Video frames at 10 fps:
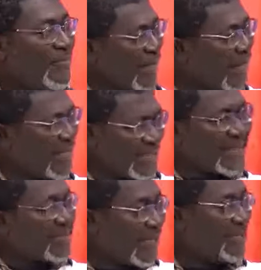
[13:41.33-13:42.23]
And it
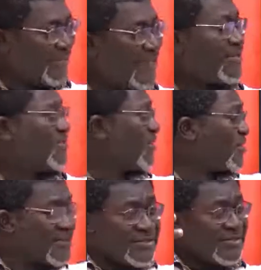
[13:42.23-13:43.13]
still has value. You can
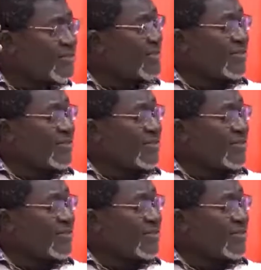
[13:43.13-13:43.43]
still use it